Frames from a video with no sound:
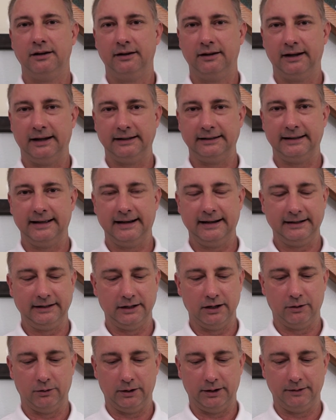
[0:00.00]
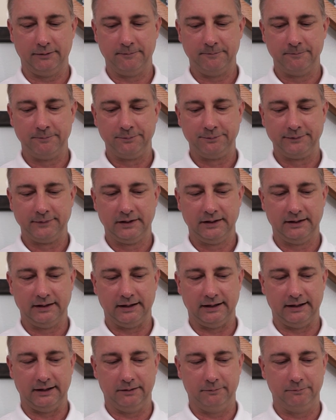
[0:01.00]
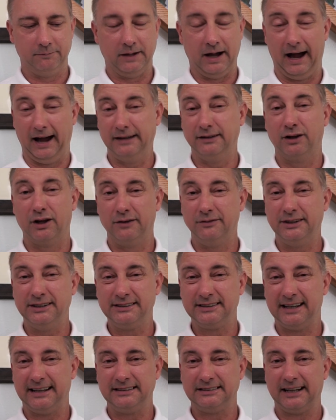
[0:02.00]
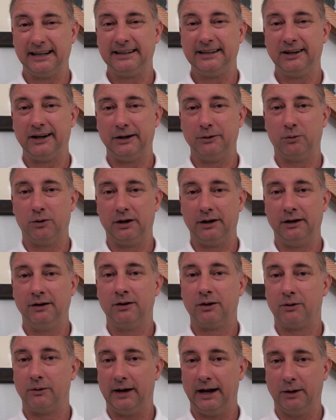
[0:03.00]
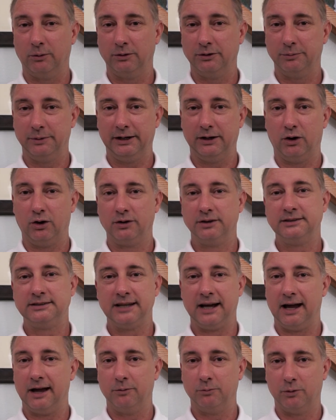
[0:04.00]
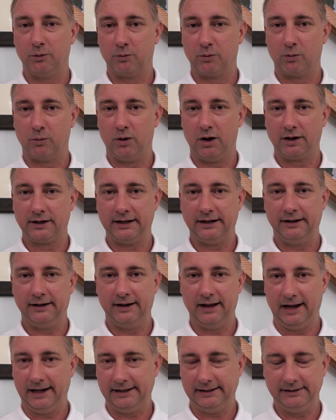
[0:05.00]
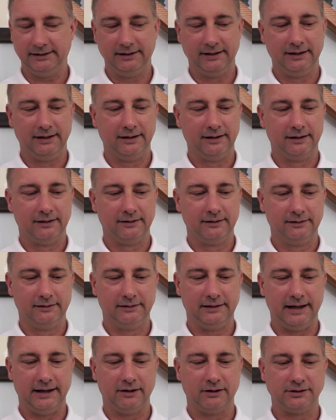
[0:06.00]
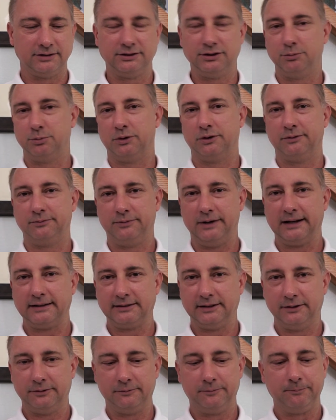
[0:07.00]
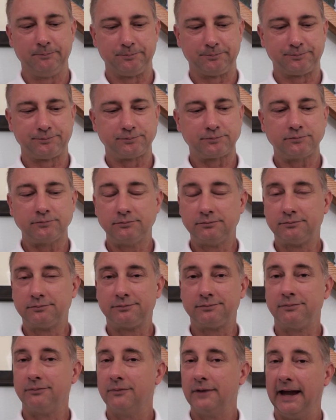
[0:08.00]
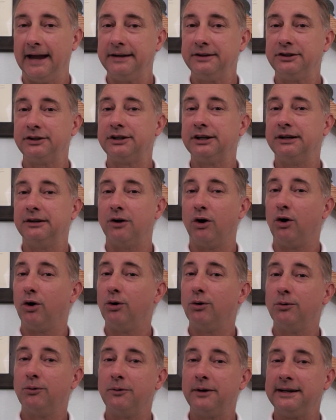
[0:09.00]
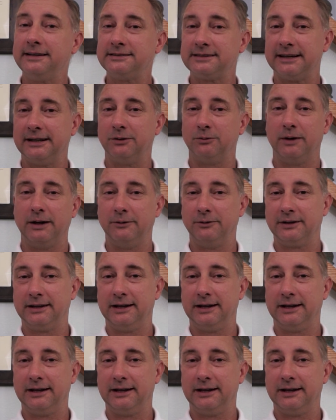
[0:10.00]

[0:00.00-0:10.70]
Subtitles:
and get it going. I love these things. I carry one around with me all the time when we're walking at night. They are super effective. And you can always get away with